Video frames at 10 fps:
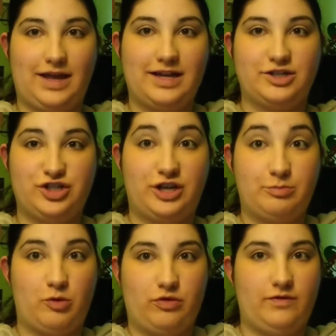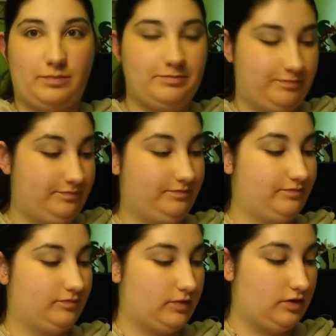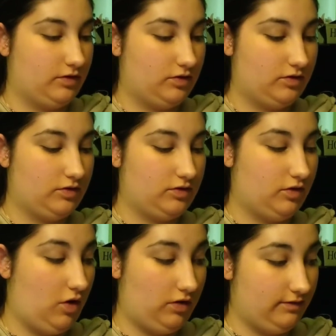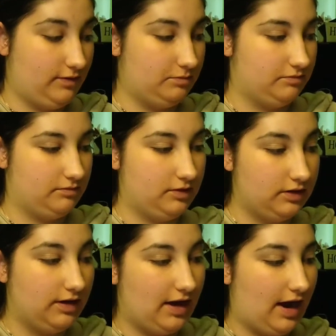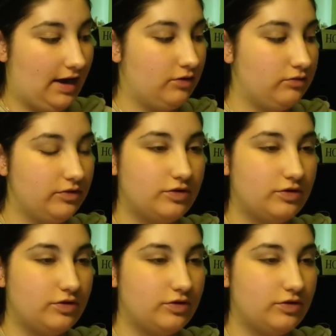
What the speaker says: I gotta shake both of them. All of them. I don't